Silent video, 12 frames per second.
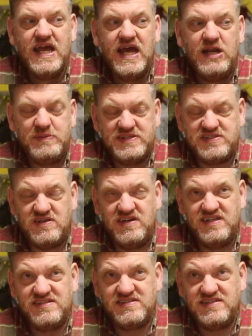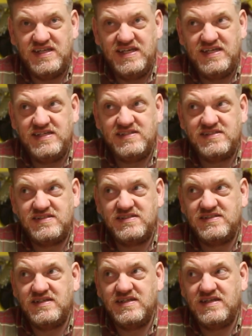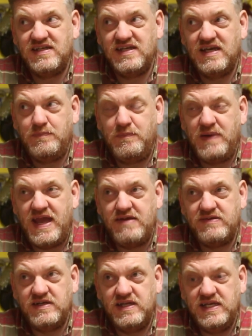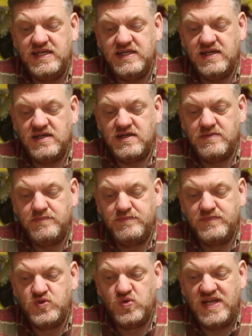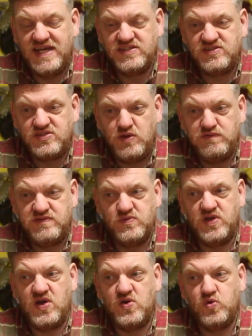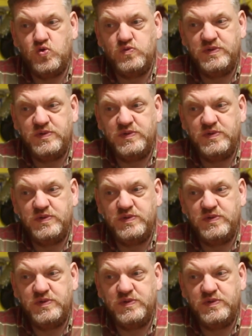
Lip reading: little bit of science is apparently your legs don't feel cold,